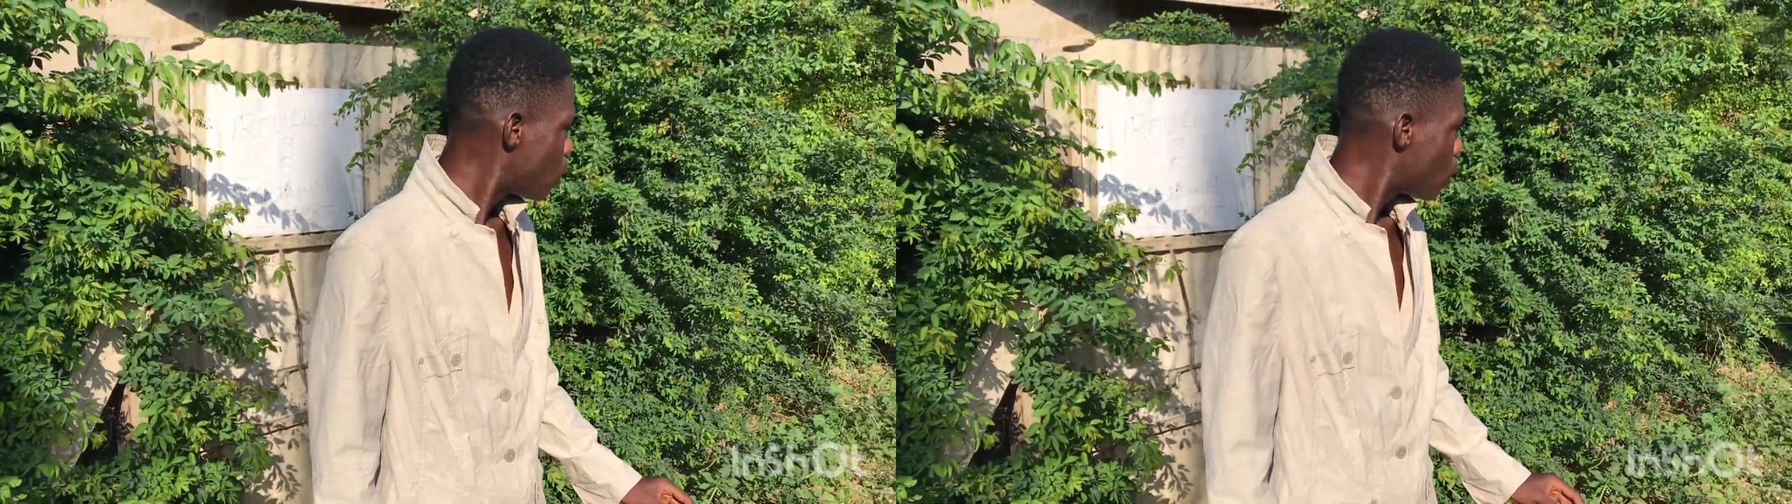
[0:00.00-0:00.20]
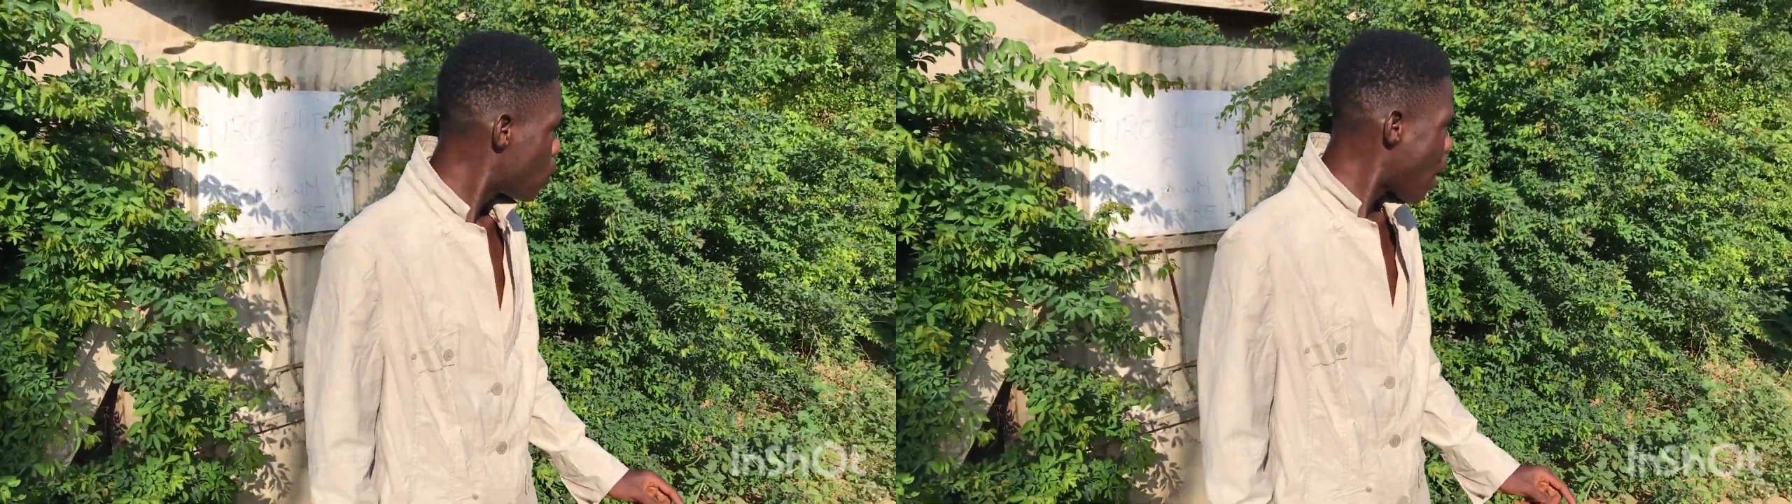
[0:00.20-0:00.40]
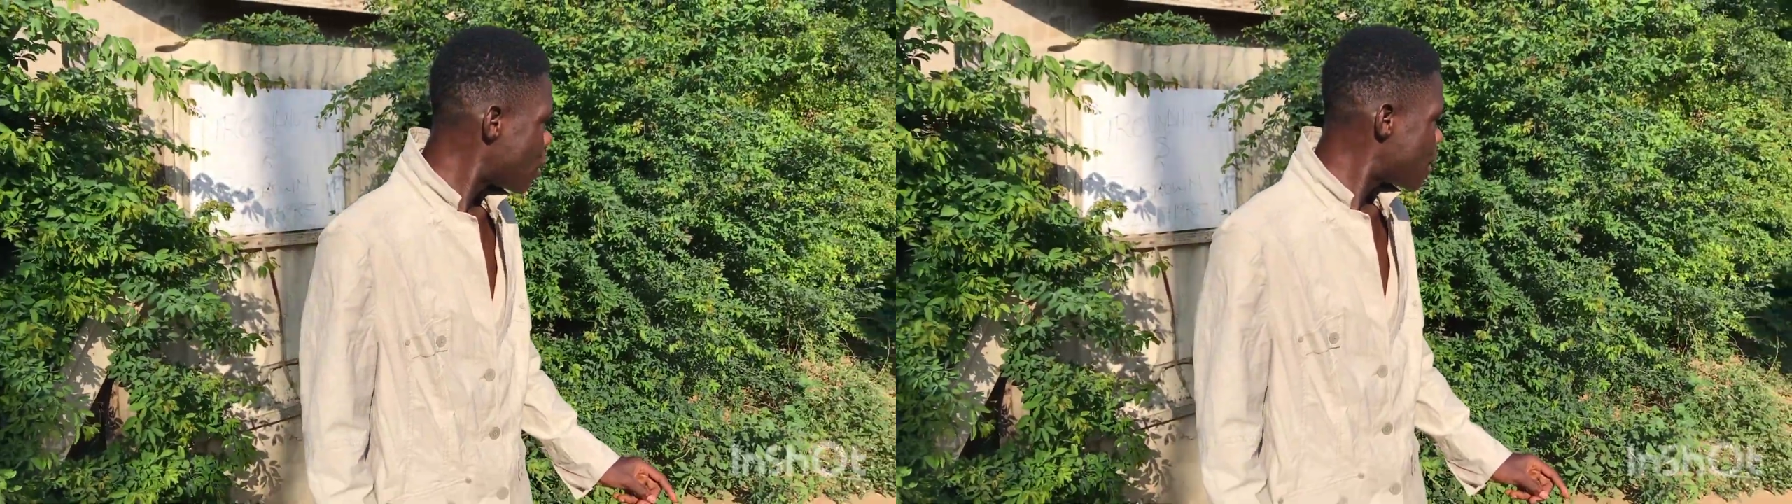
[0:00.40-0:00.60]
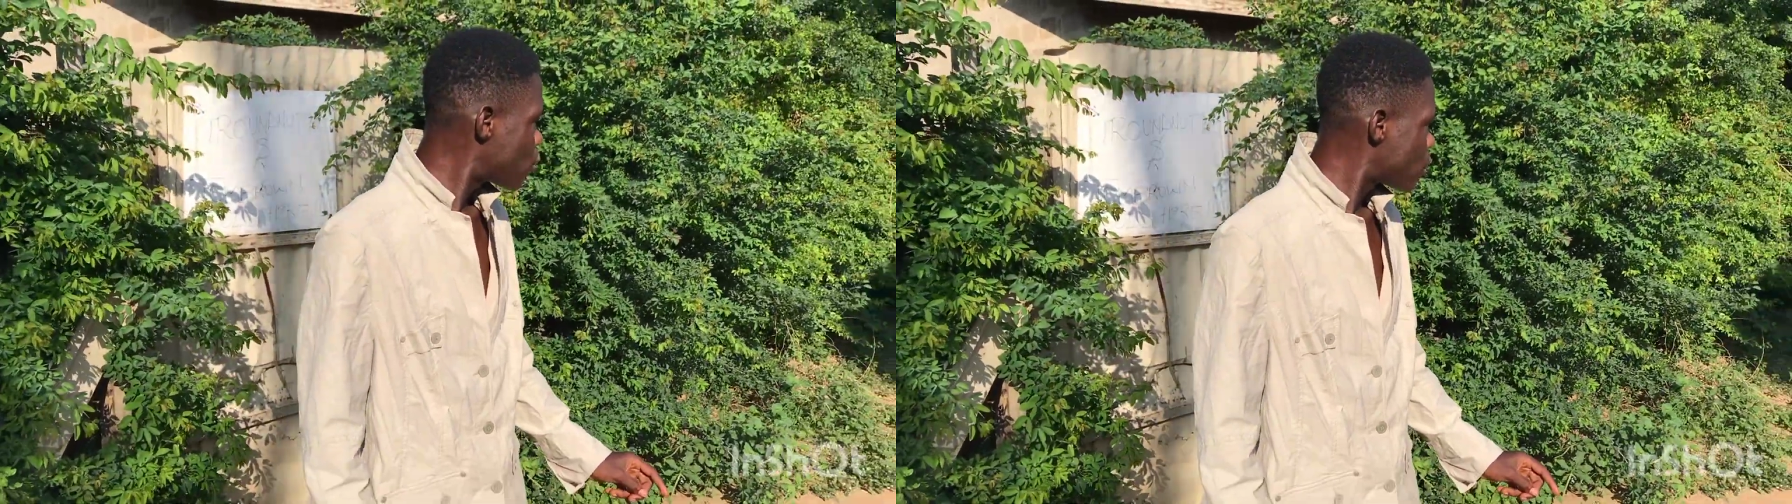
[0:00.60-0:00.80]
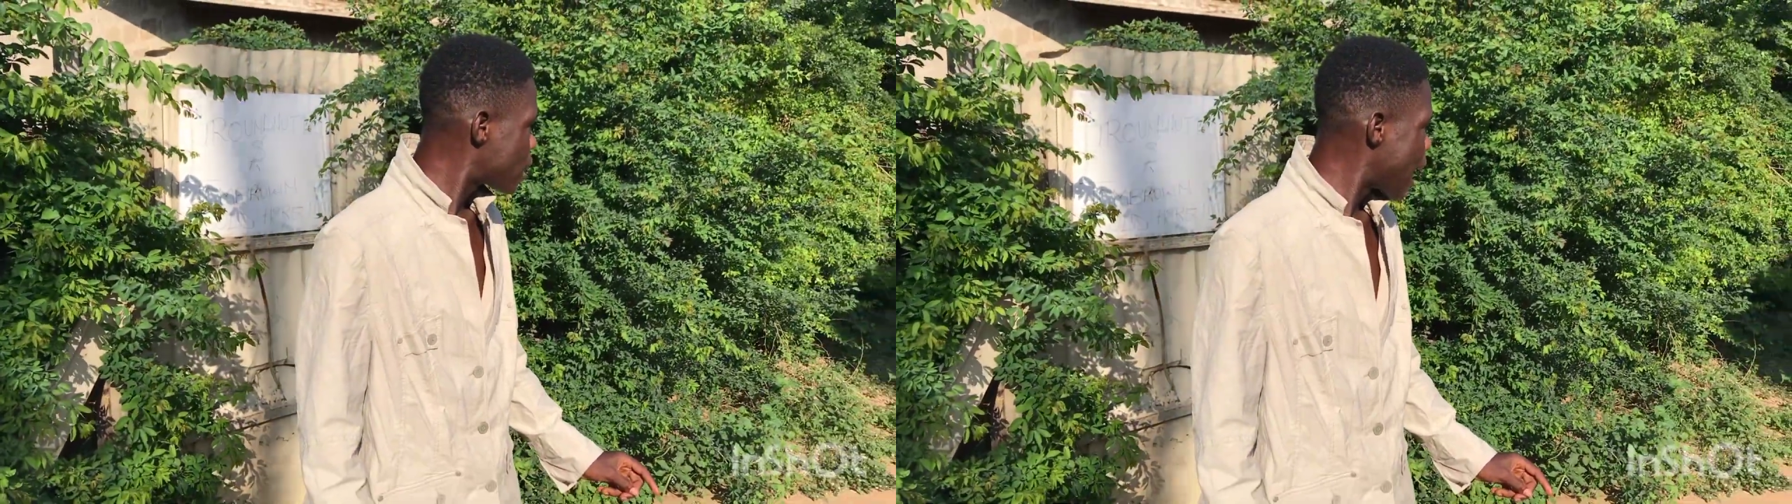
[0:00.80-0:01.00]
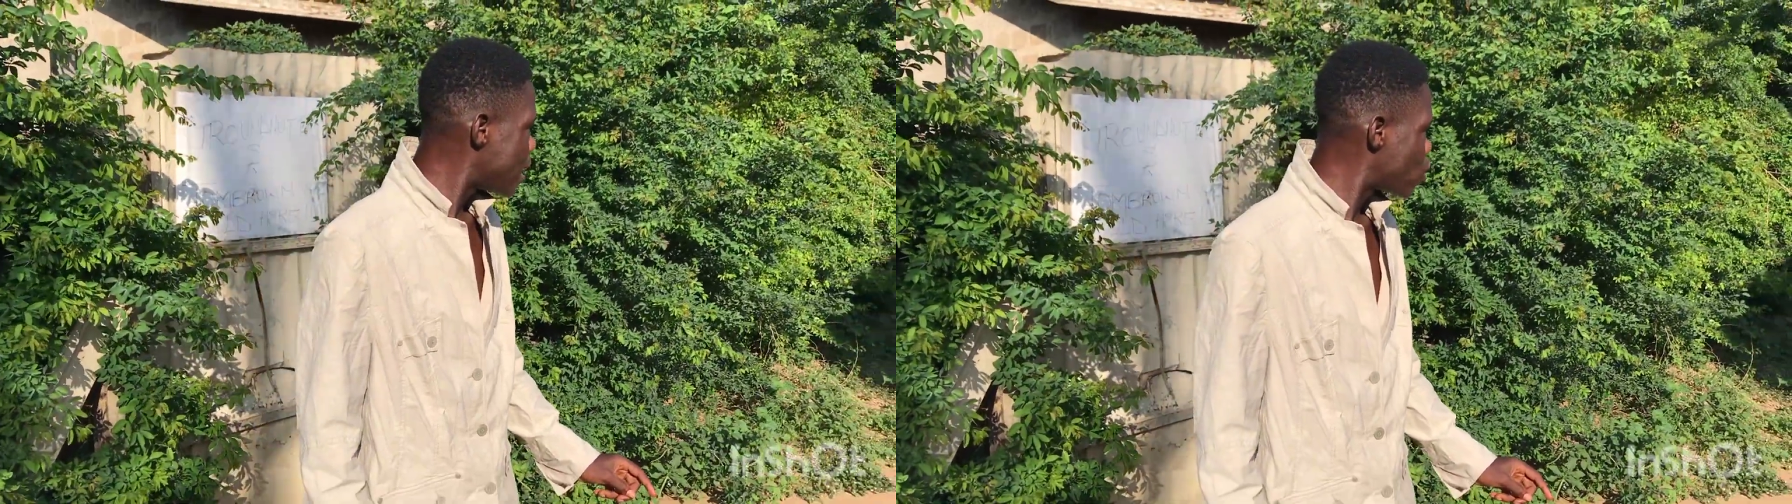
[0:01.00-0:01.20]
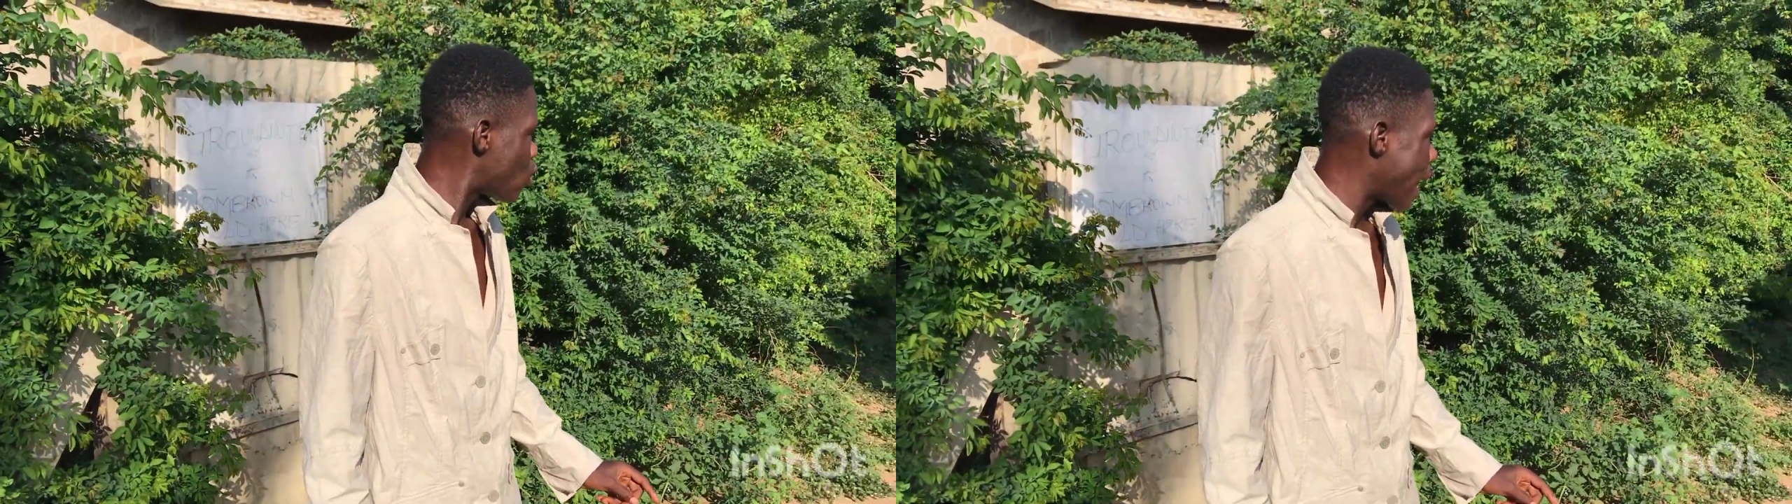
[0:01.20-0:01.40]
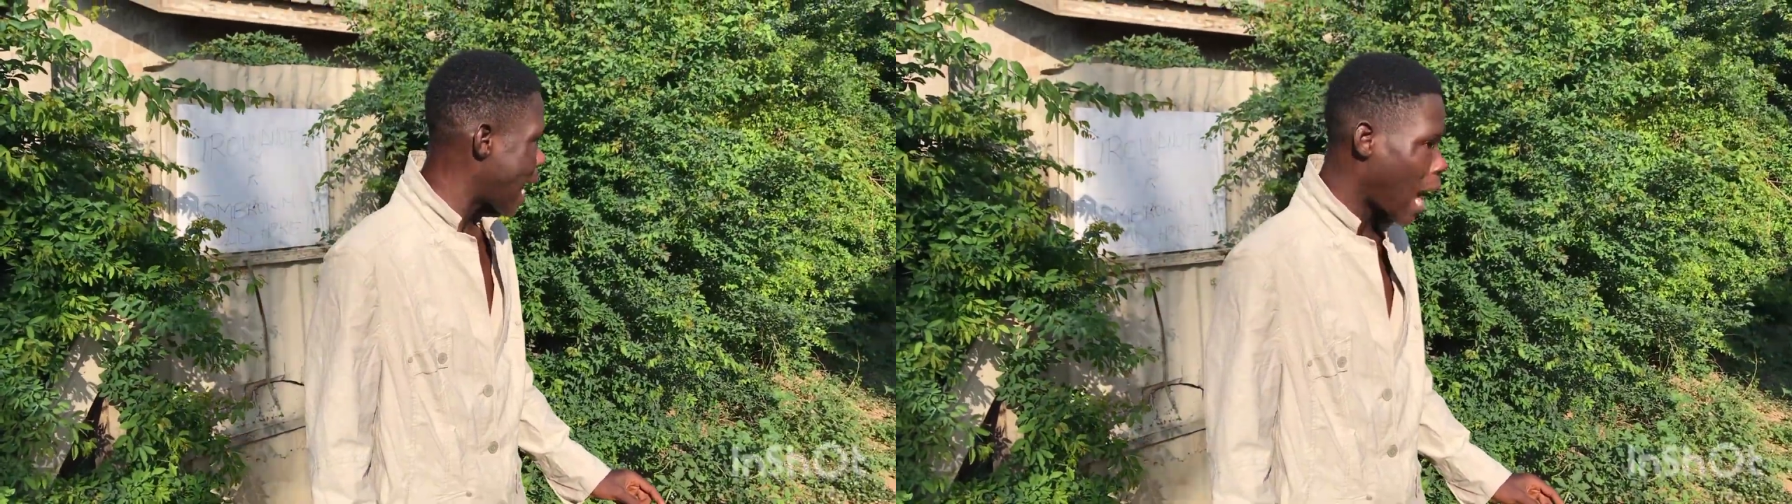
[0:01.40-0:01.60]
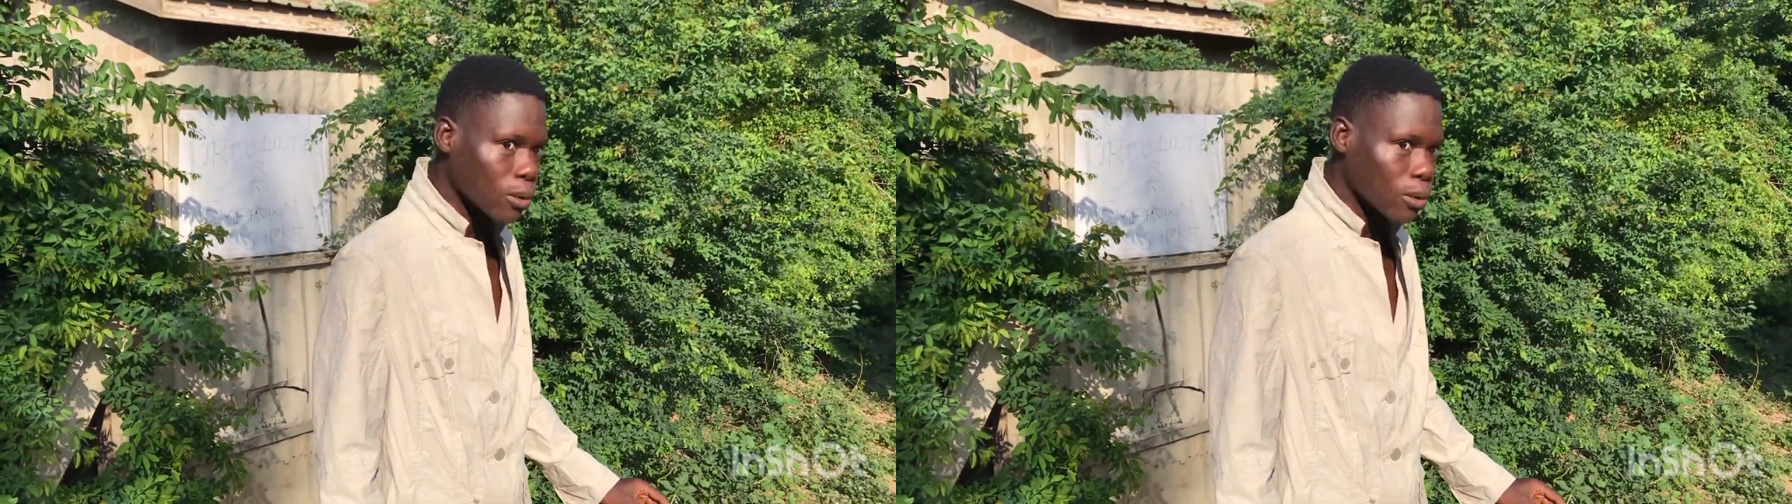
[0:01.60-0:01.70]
You want me to turn into a cow